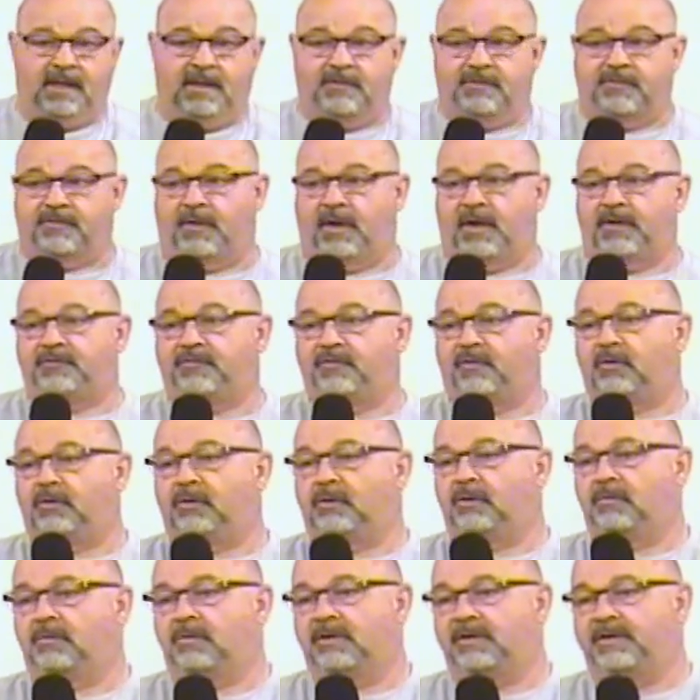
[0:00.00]
So I told
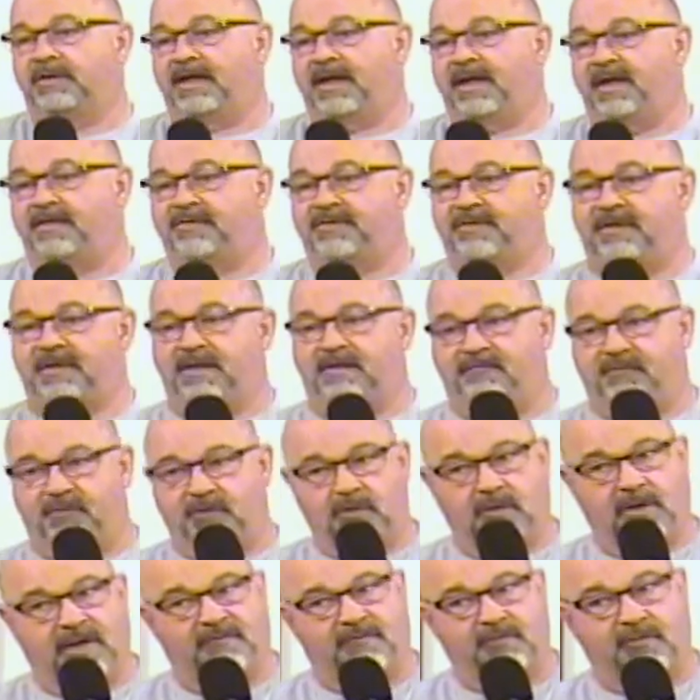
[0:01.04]
her one day, I said, if
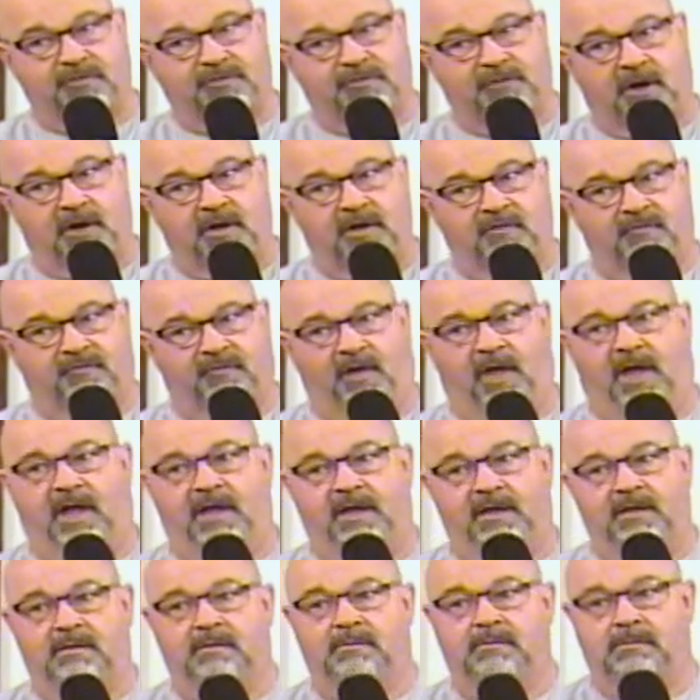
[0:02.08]
you ever start a
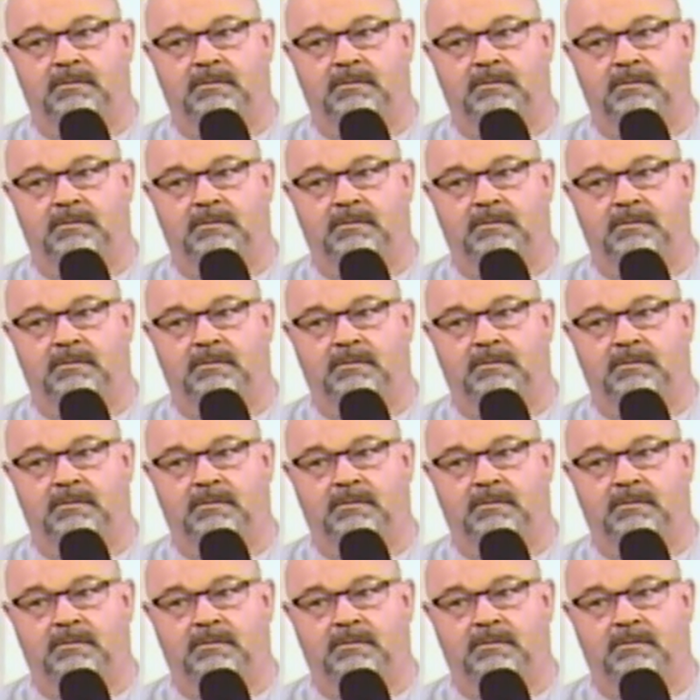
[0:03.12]
fight,